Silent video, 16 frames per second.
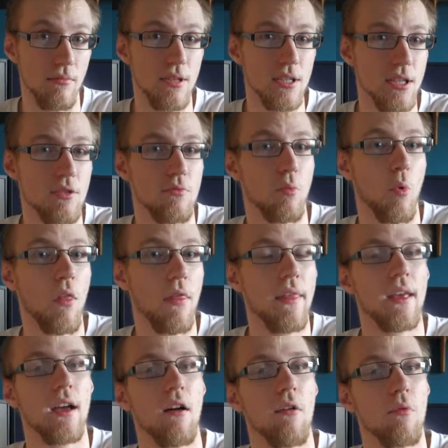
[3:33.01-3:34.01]
This is one
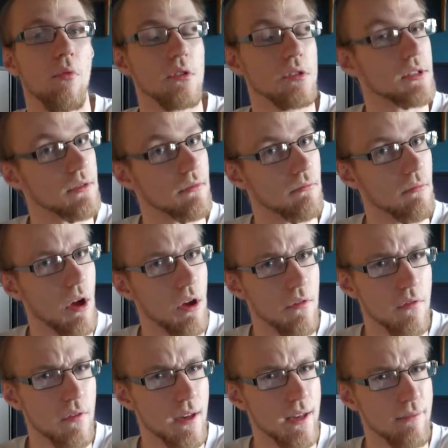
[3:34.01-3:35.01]
thing I was
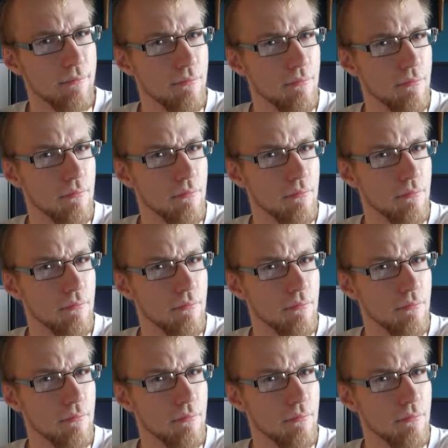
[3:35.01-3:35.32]
hopefully